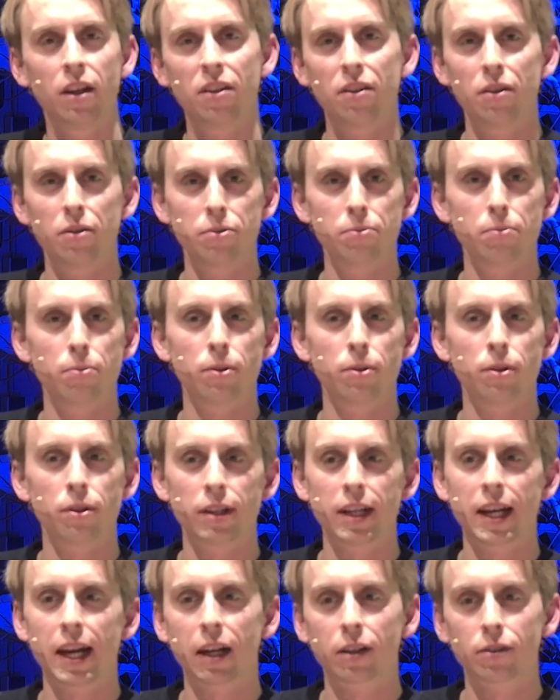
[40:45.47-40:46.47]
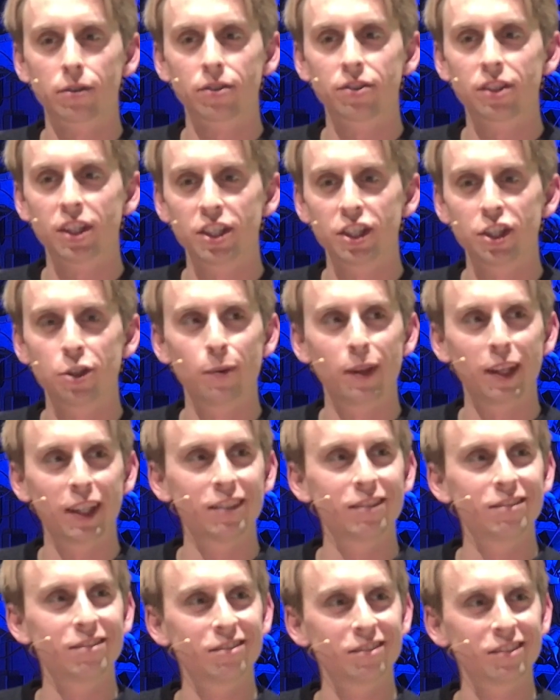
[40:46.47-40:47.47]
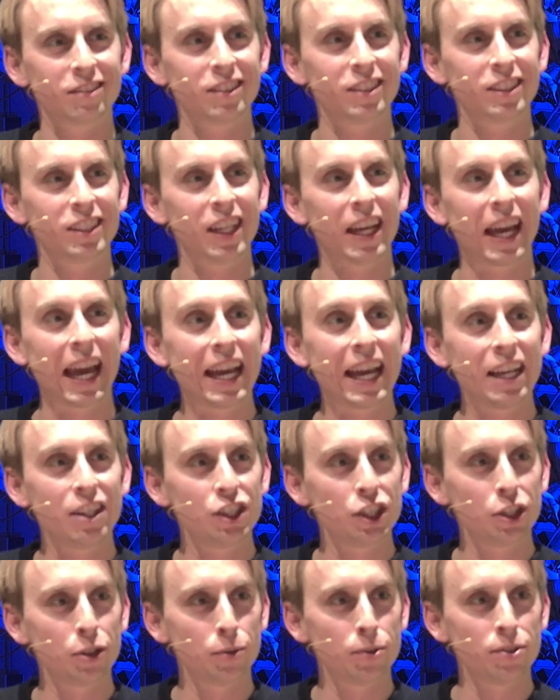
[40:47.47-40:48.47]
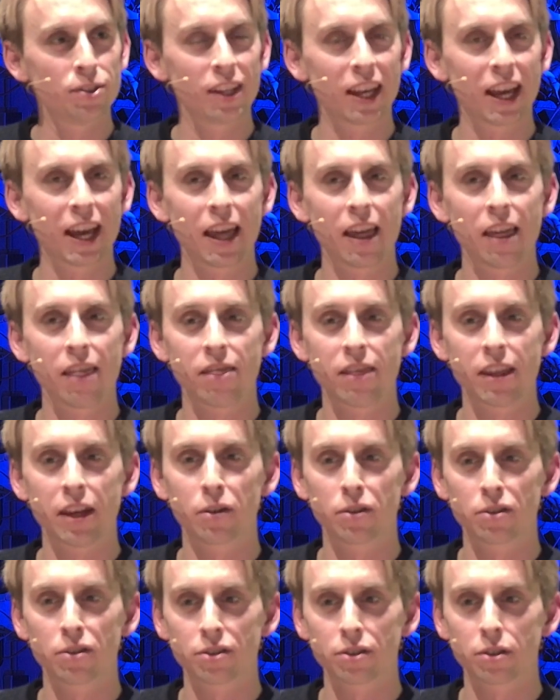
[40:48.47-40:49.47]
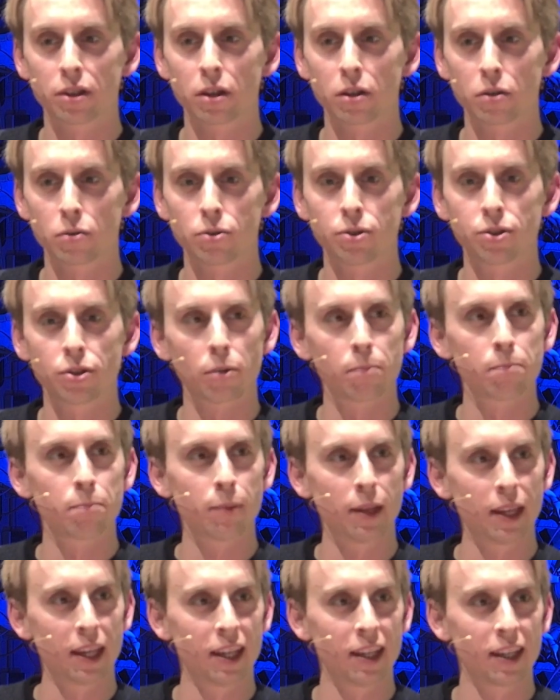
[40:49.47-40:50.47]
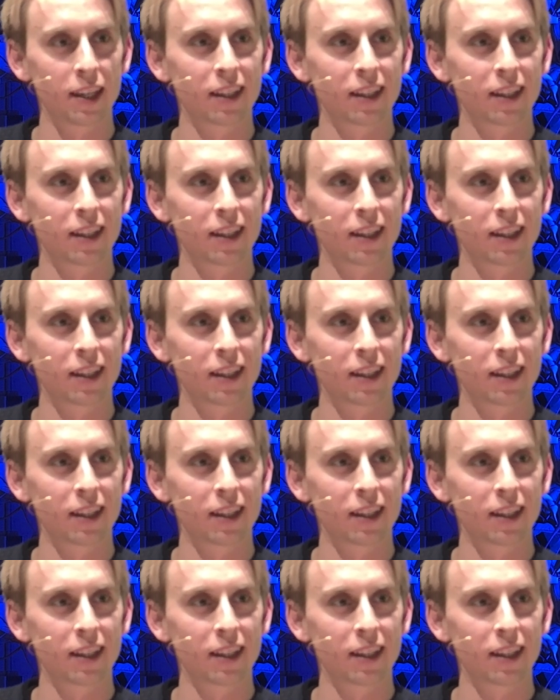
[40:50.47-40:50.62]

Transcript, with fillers: Those were yeah, continuing okay. issues, yes. and they also stopped me uh,